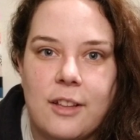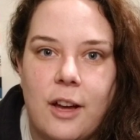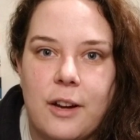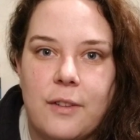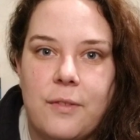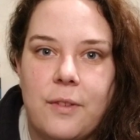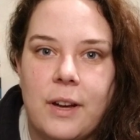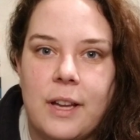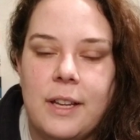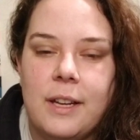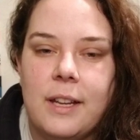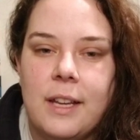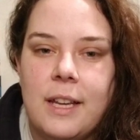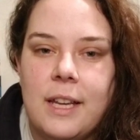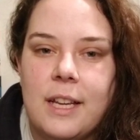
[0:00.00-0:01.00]
a lot of
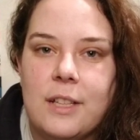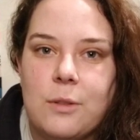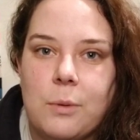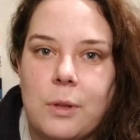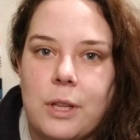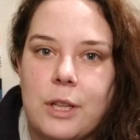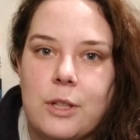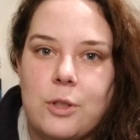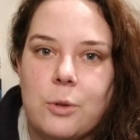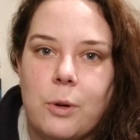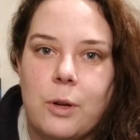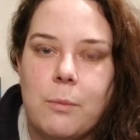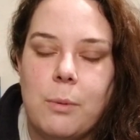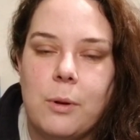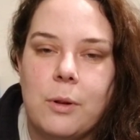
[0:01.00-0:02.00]
fun it's really
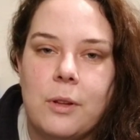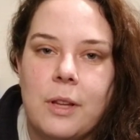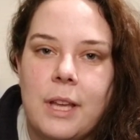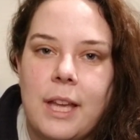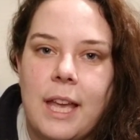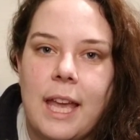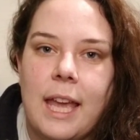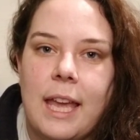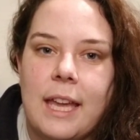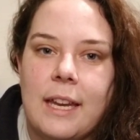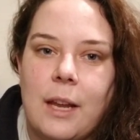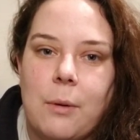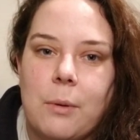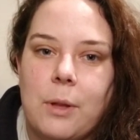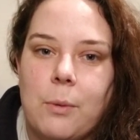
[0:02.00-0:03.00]
enjoyable and
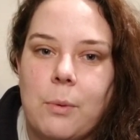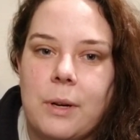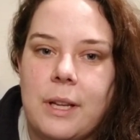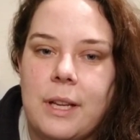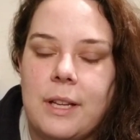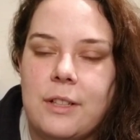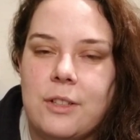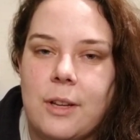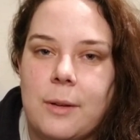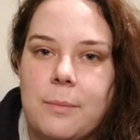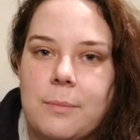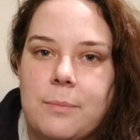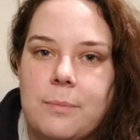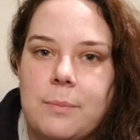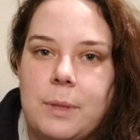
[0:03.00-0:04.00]
I really want to end up
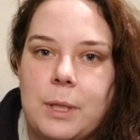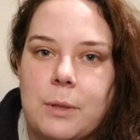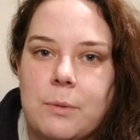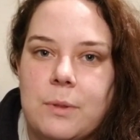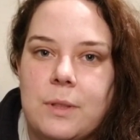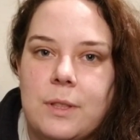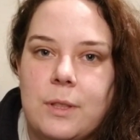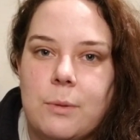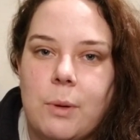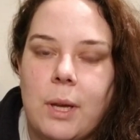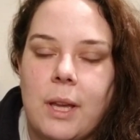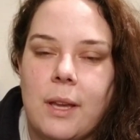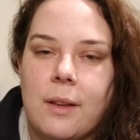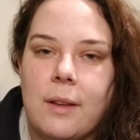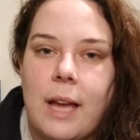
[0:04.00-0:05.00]
you know
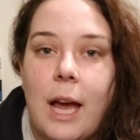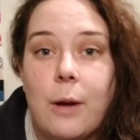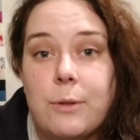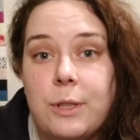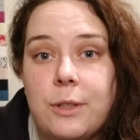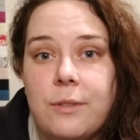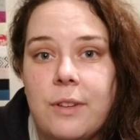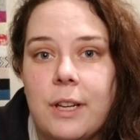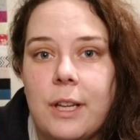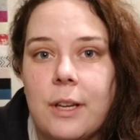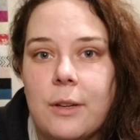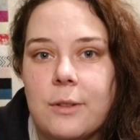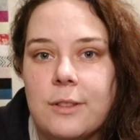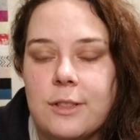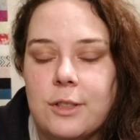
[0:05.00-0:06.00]
doing how-to
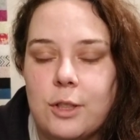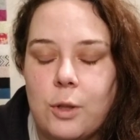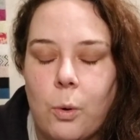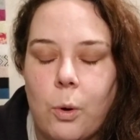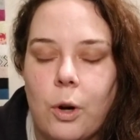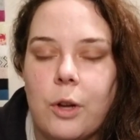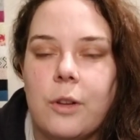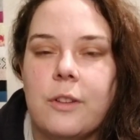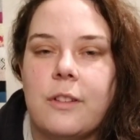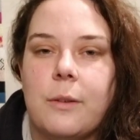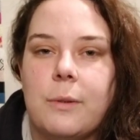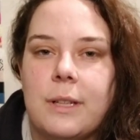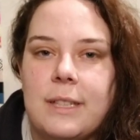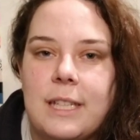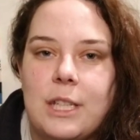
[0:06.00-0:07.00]
videos and tutorials. I
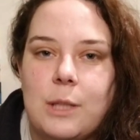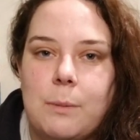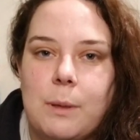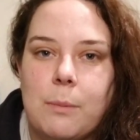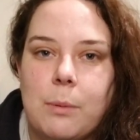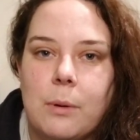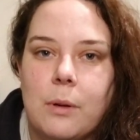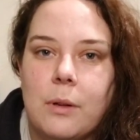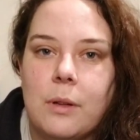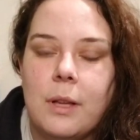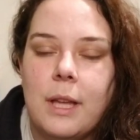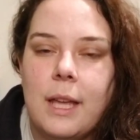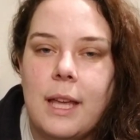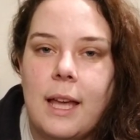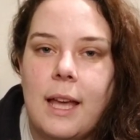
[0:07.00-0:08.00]
want to teach people
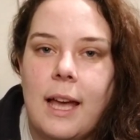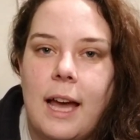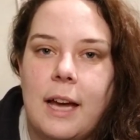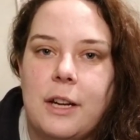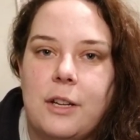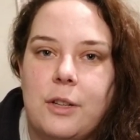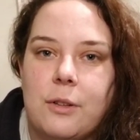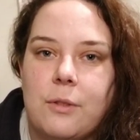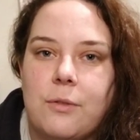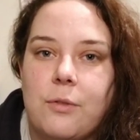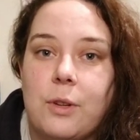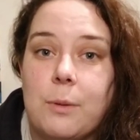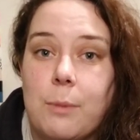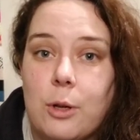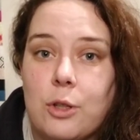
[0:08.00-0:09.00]
how to do
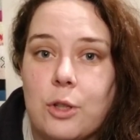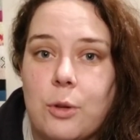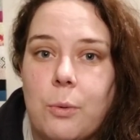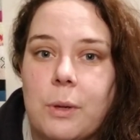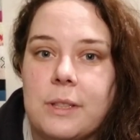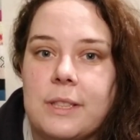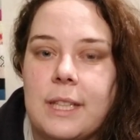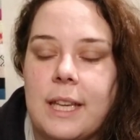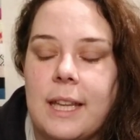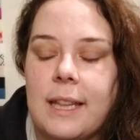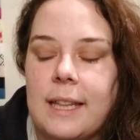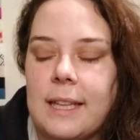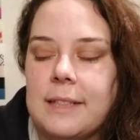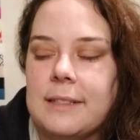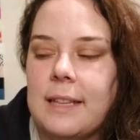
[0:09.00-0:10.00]
free motion quilting and
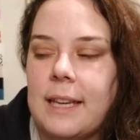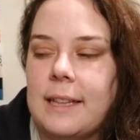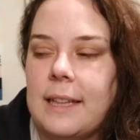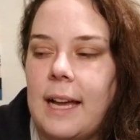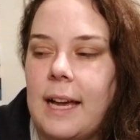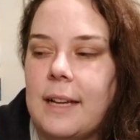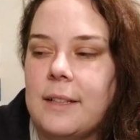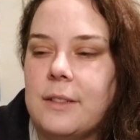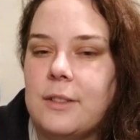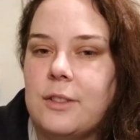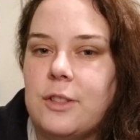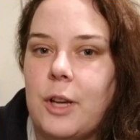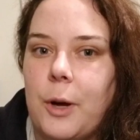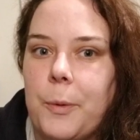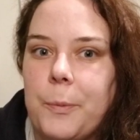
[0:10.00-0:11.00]
things like that. And
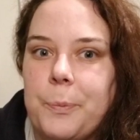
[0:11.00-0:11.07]
so